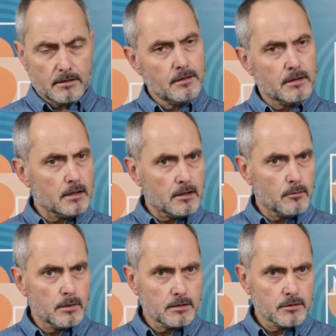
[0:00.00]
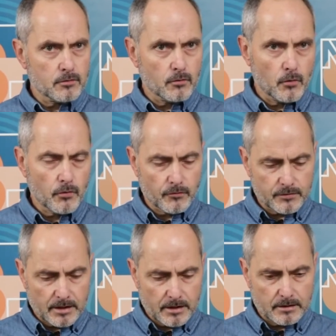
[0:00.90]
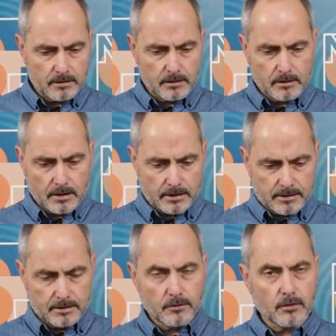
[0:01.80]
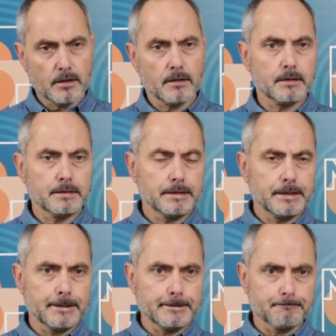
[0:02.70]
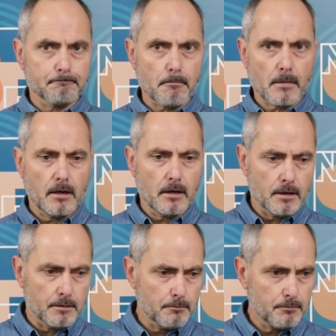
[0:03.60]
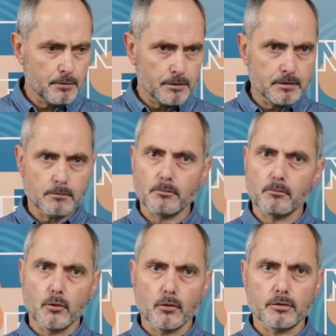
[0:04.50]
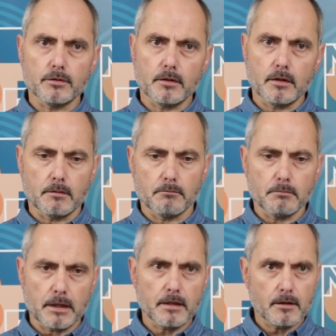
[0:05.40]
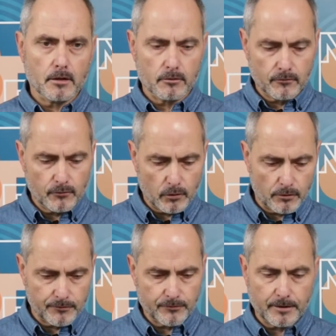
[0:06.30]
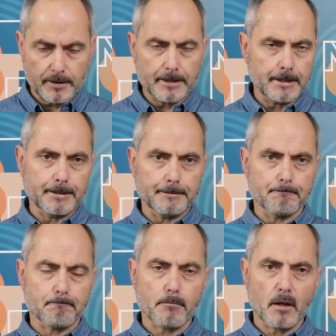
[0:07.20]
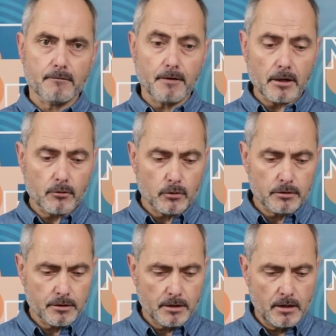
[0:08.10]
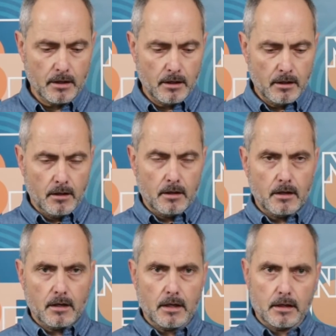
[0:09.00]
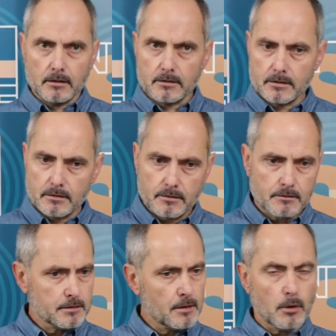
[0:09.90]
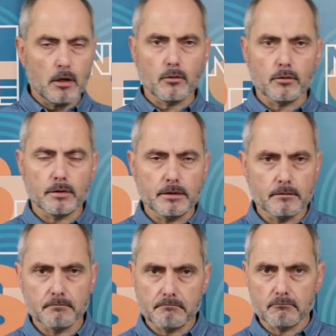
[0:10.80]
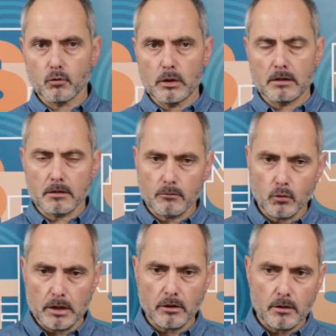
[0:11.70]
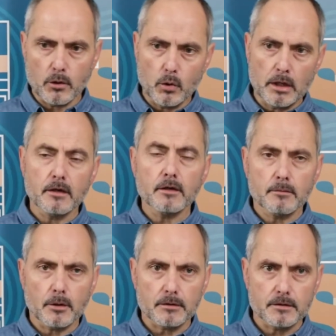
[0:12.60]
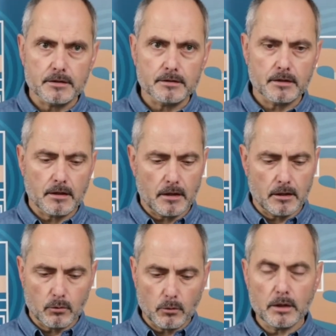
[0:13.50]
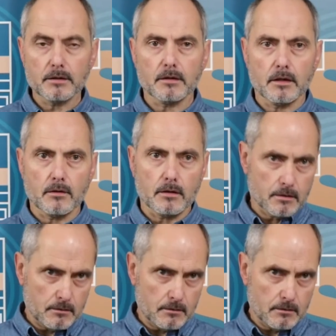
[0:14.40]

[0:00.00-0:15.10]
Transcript: 30 kilometers north of Sandton in Lanseria, a person bought a bucket load full of firewood, and somehow we heard about this and we went there, and